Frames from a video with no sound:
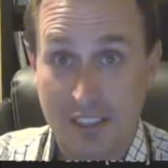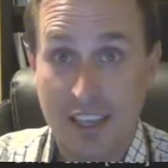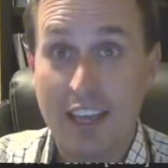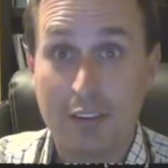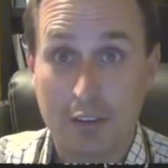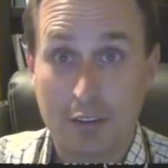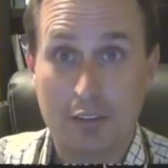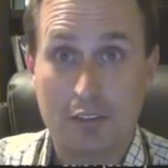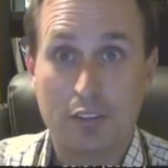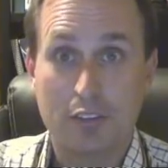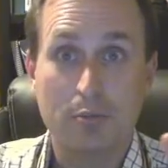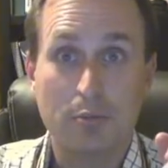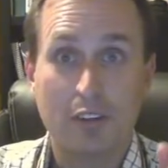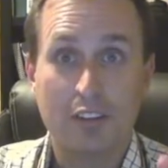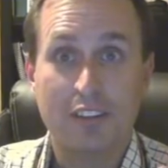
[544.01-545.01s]
together. So
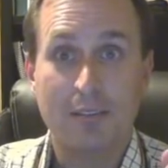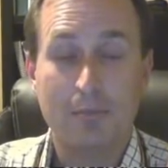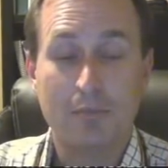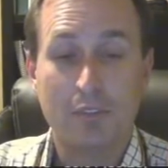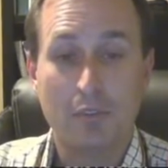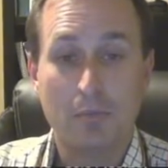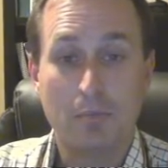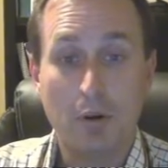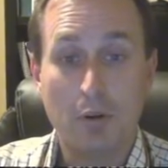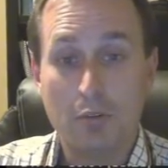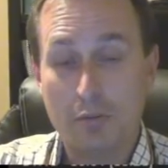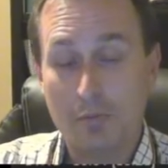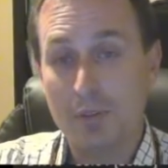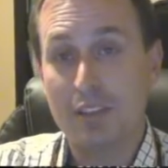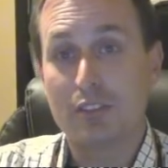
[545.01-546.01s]
you want them to
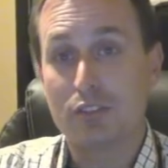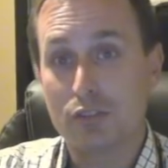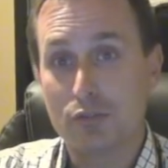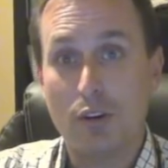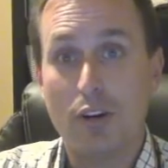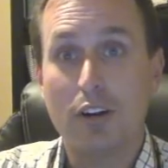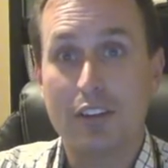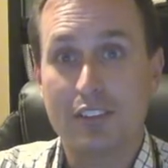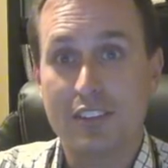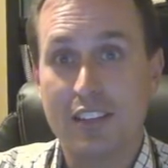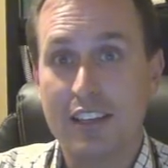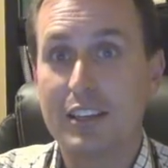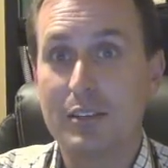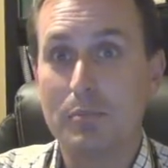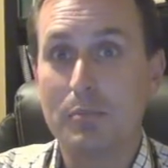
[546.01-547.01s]
both be as strong as
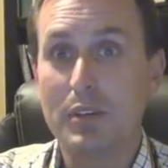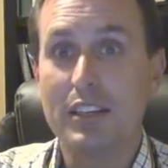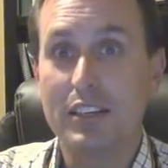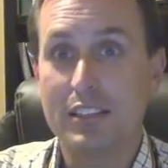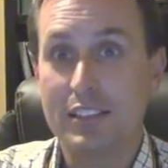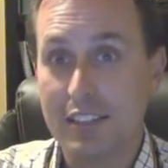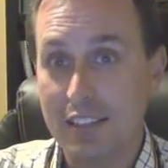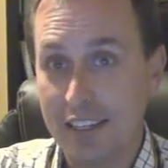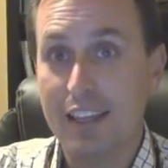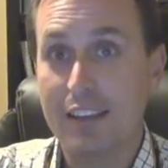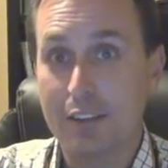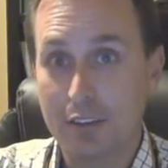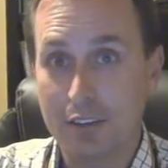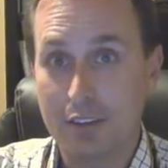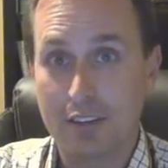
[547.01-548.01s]
they can be
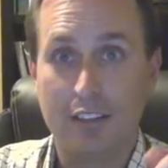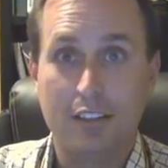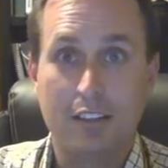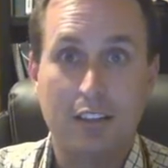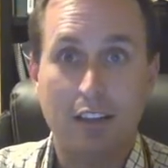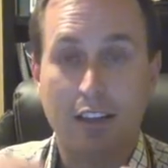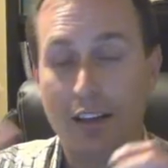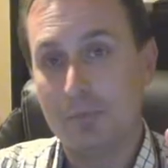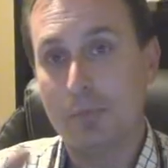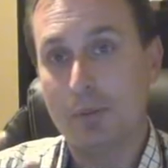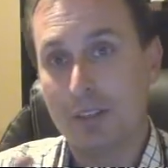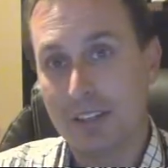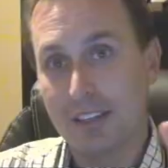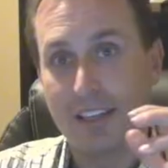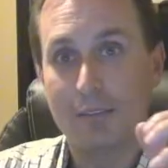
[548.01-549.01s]
together. Uh,
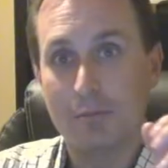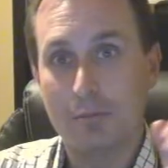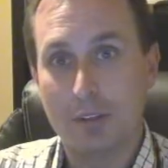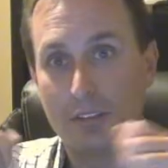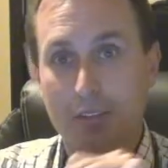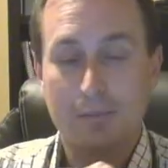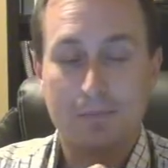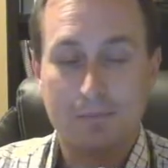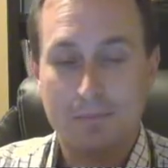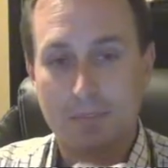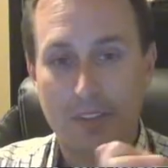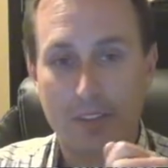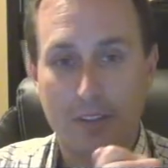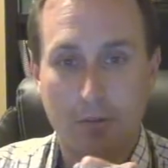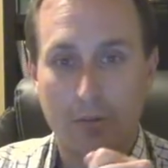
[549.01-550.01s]
but again, when they're,
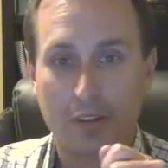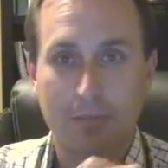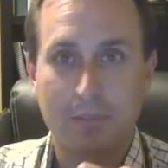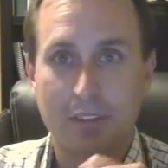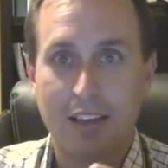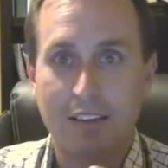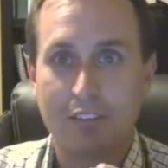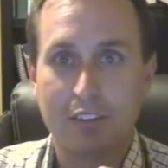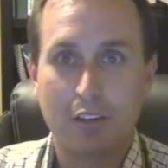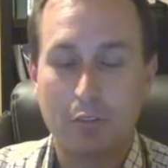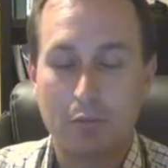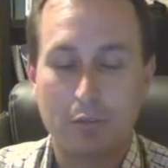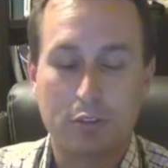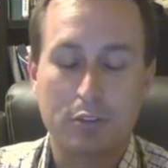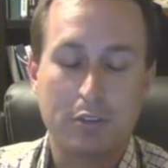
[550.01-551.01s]
you don't want them to have an
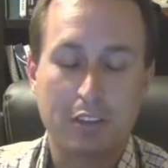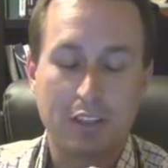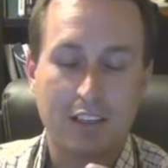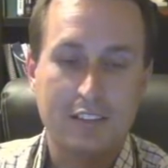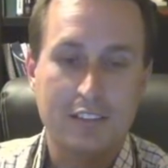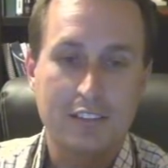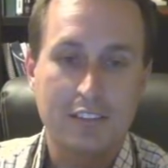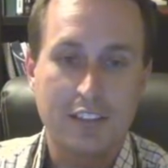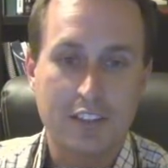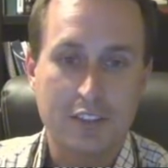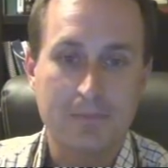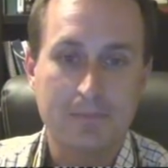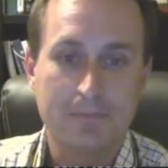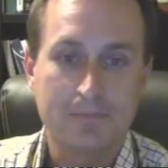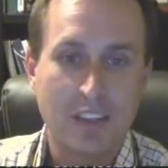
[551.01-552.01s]
overshooting
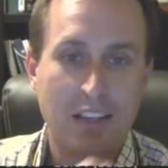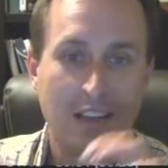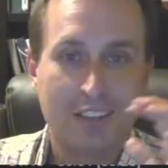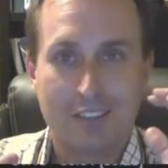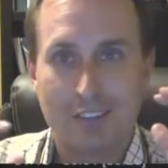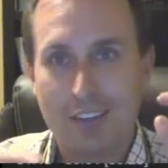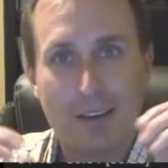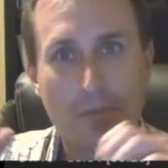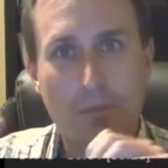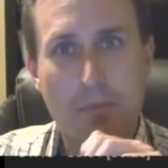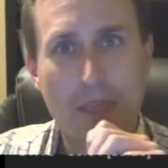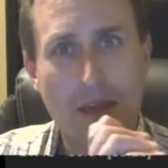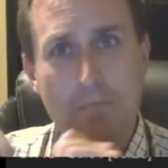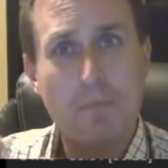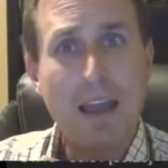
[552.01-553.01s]
oscillation. So
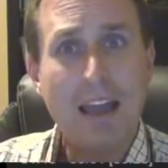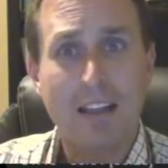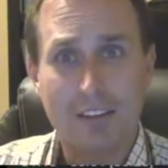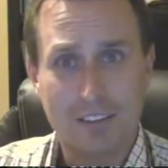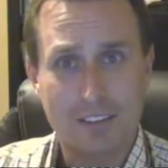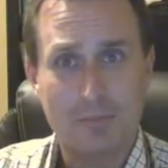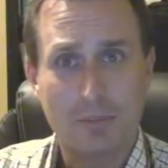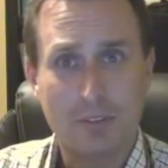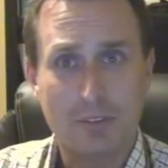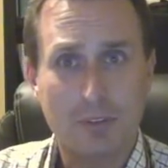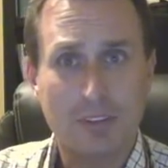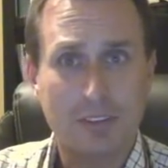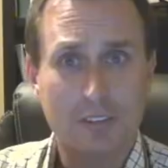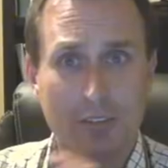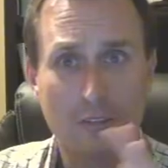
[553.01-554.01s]
that, that balance
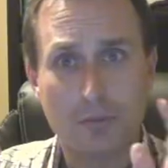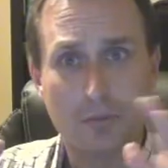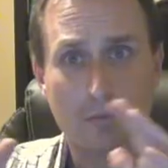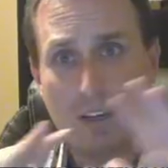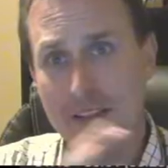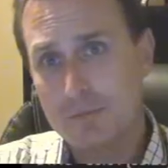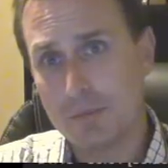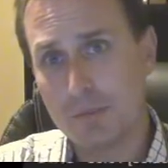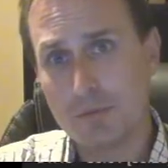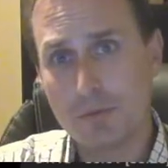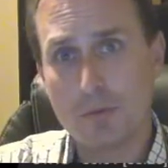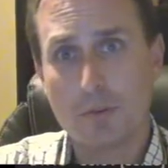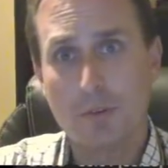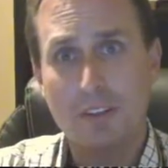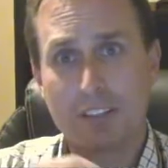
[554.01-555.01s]
between the two as
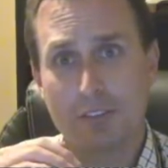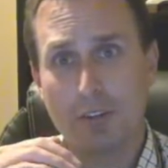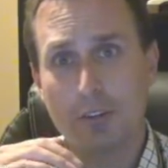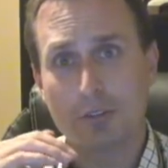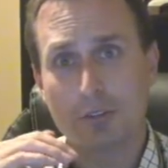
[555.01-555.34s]
before, that's